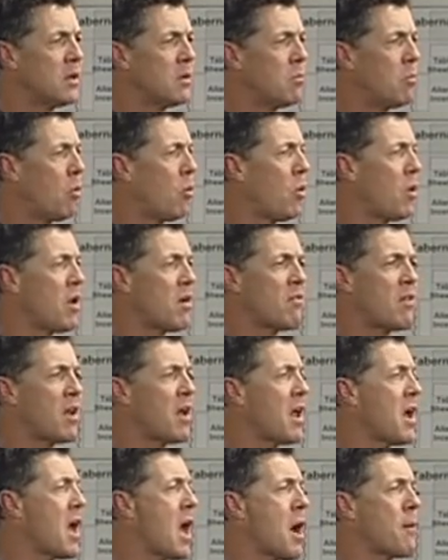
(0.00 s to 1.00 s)
But whenever
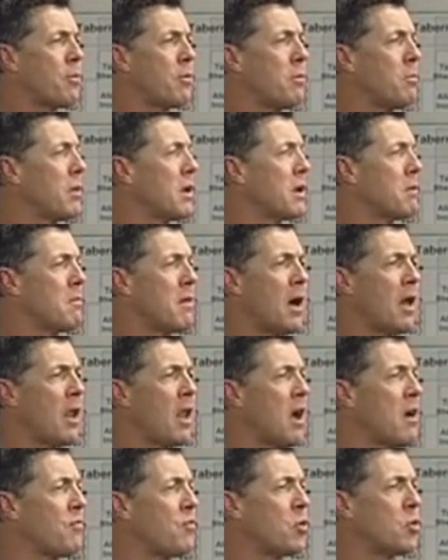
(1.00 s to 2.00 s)
that happened to me in my
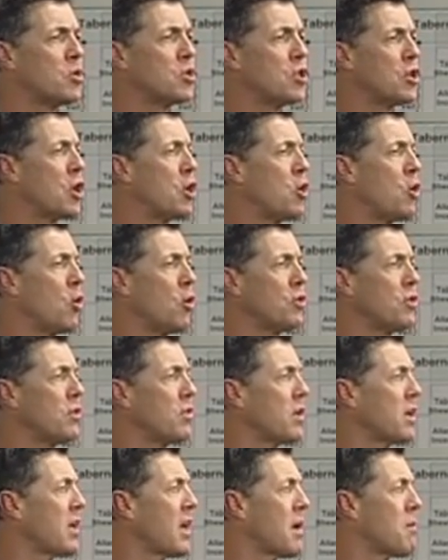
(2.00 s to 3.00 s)
life, there was an anointing
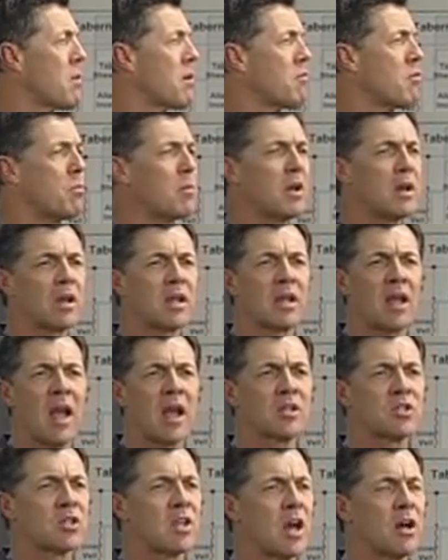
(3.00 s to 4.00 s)
that came over me to
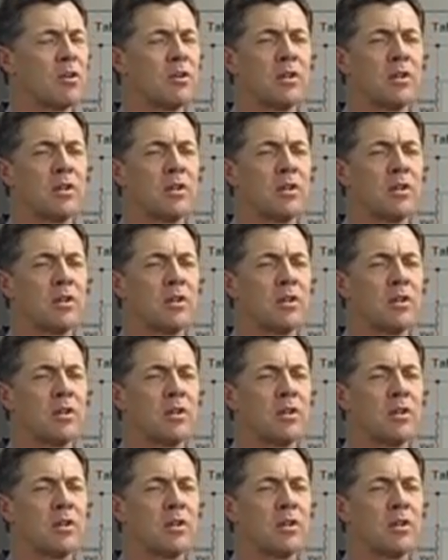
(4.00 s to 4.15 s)
cast out